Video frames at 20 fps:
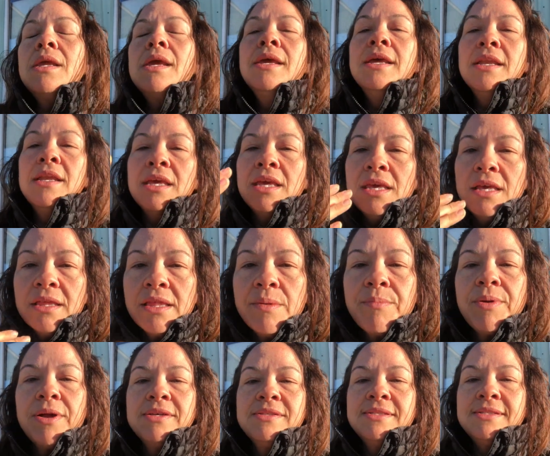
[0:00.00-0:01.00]
in healing
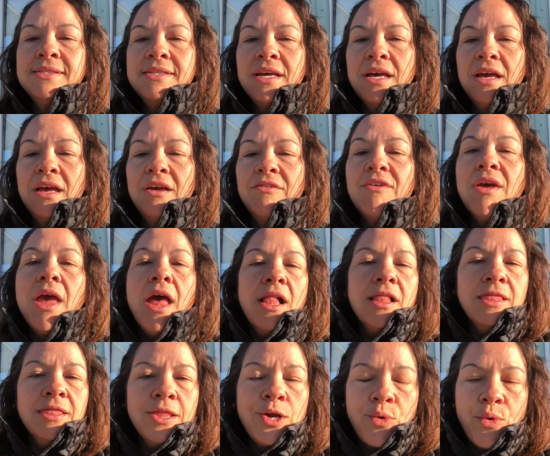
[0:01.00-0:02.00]
process of
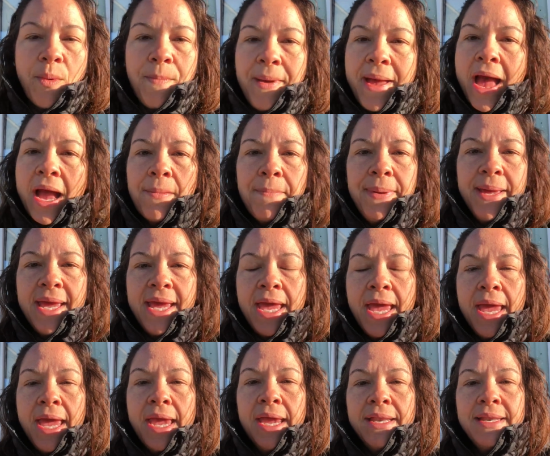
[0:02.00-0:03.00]
lower back
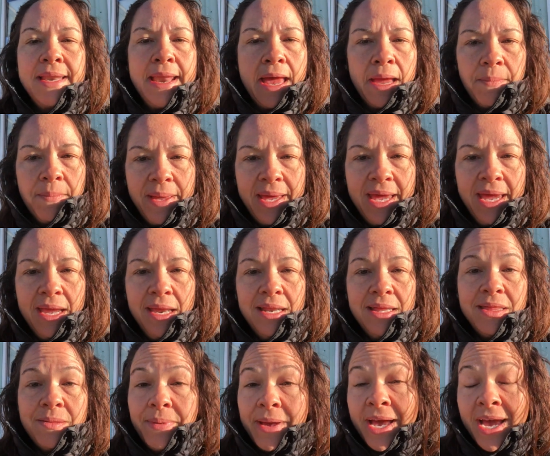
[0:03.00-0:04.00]
pain, neck pain
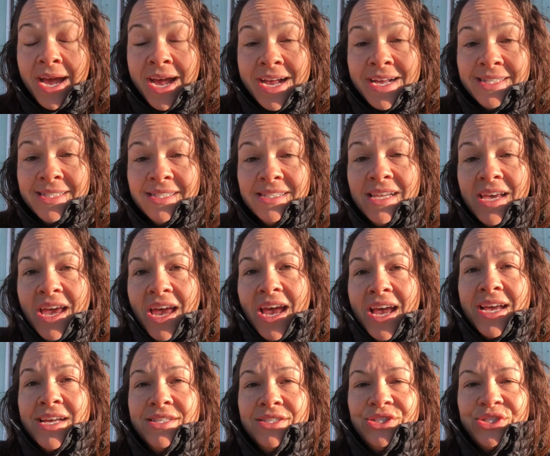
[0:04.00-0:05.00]
in the past.
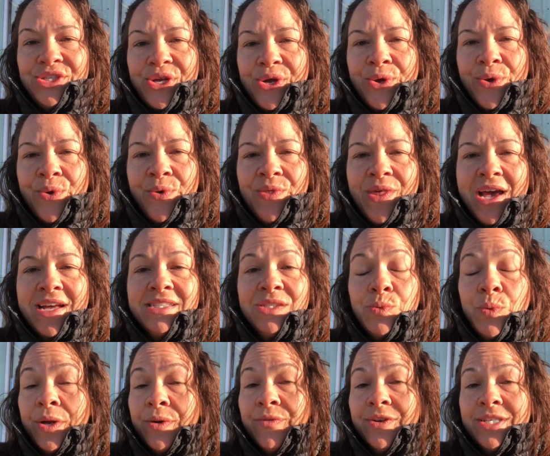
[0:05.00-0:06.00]
And so that's
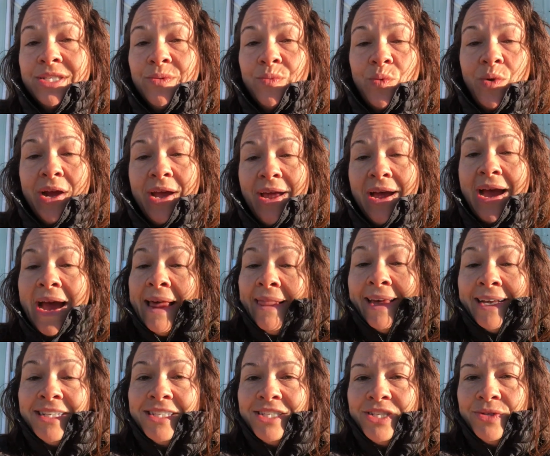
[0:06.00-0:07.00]
one reason why I
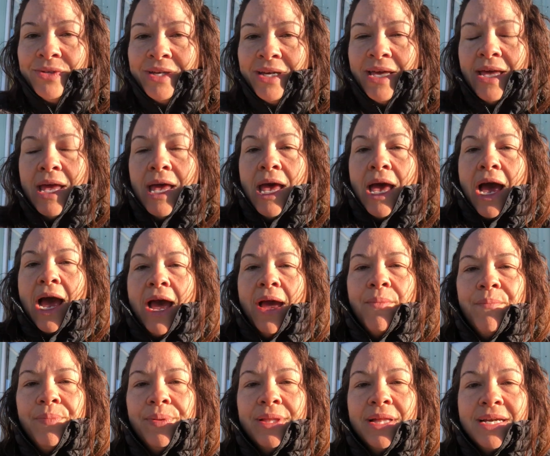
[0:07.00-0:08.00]
like to do it.
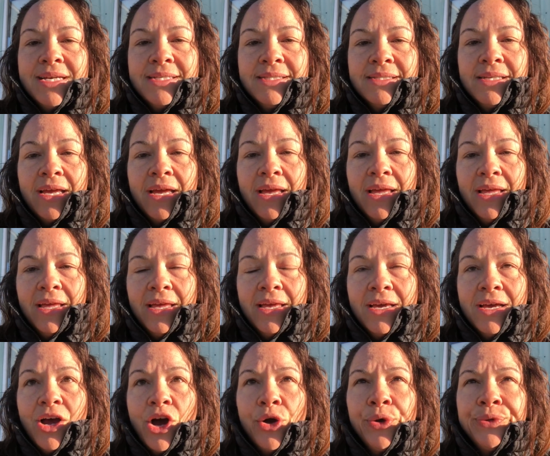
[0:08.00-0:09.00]
Plus,
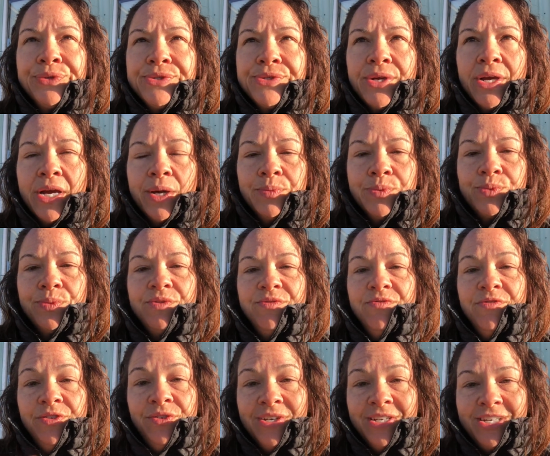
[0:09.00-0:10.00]
it also helps with
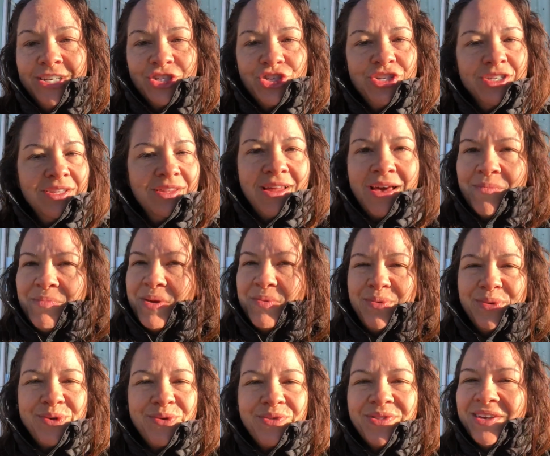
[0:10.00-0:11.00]
food addiction. A lot of
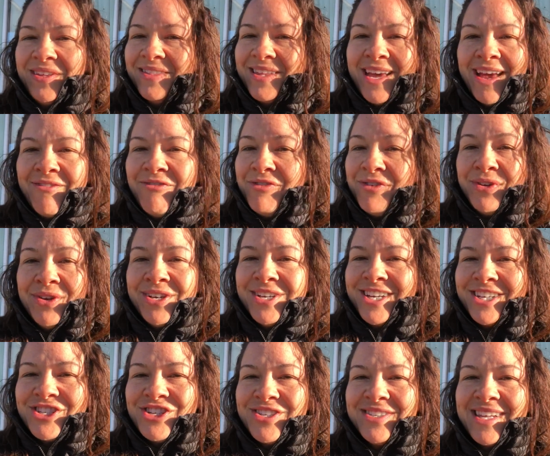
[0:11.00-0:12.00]
people don't think they have food
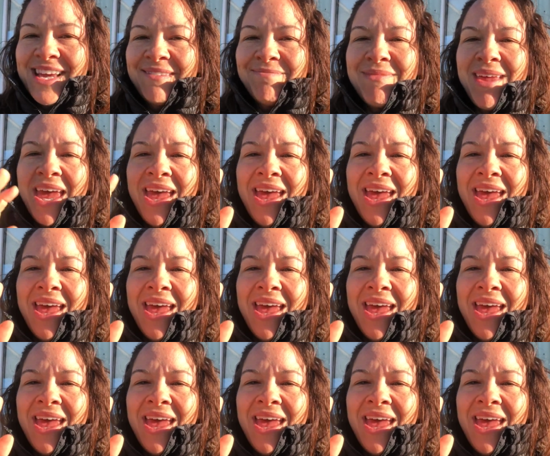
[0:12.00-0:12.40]
addiction. It's like,